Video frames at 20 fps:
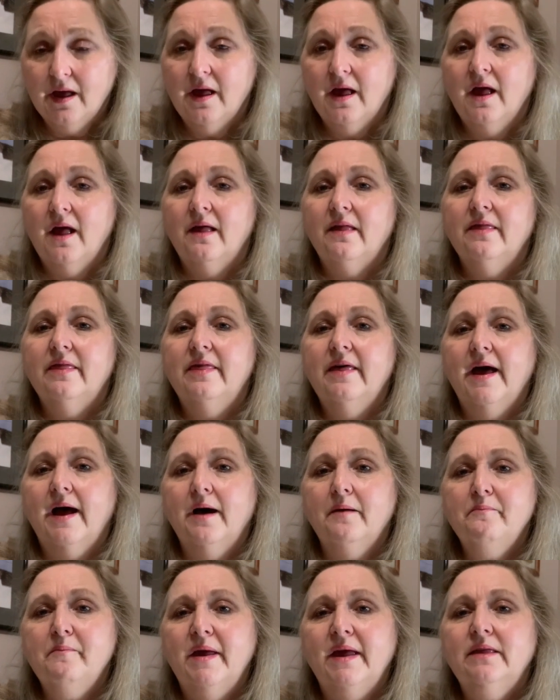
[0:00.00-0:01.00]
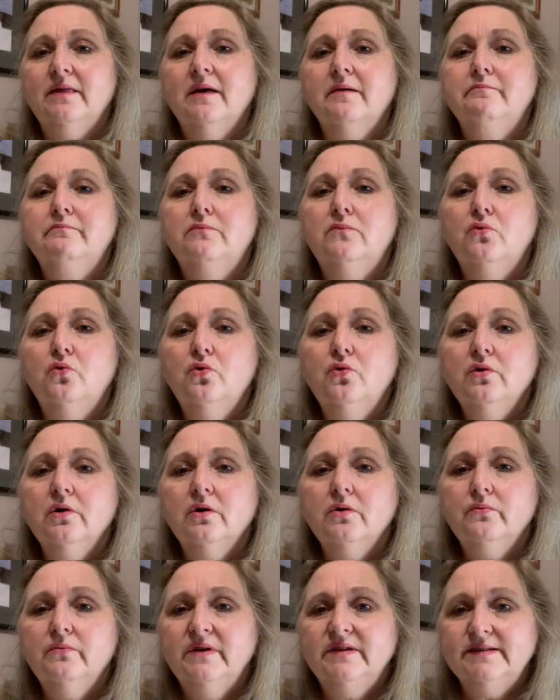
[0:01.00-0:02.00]
that make them more
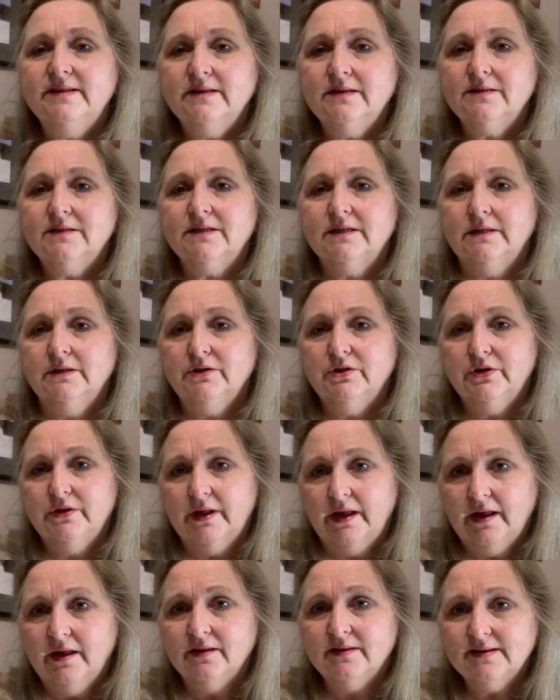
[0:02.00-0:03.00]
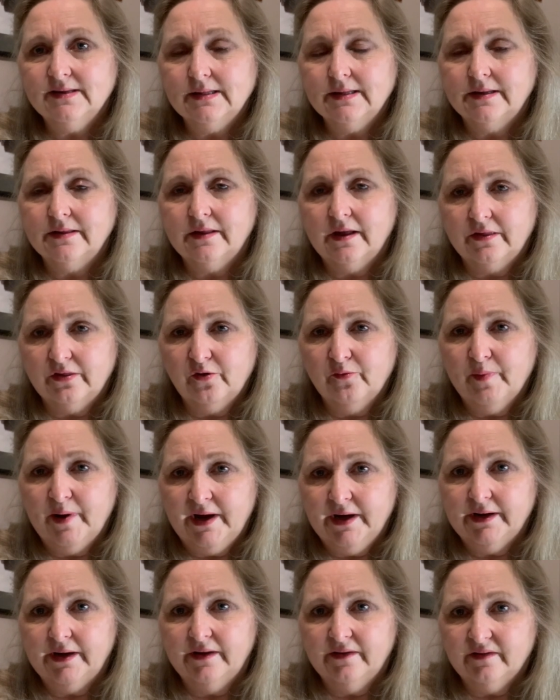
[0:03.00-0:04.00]
resistant to the insulin that their
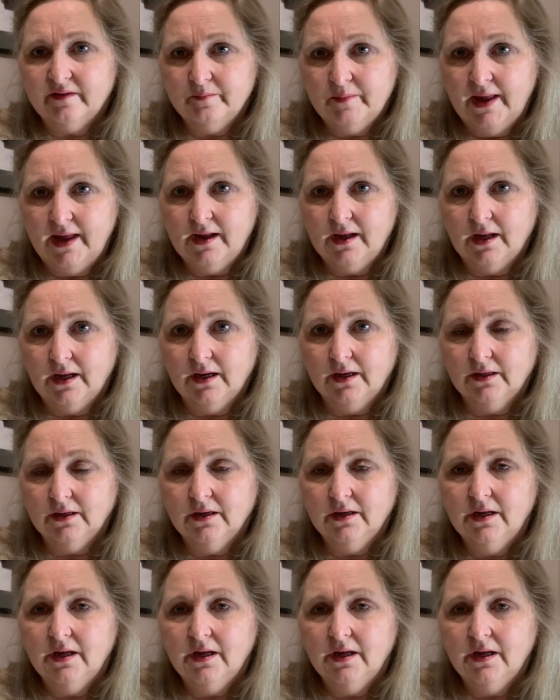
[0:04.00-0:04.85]
body is making.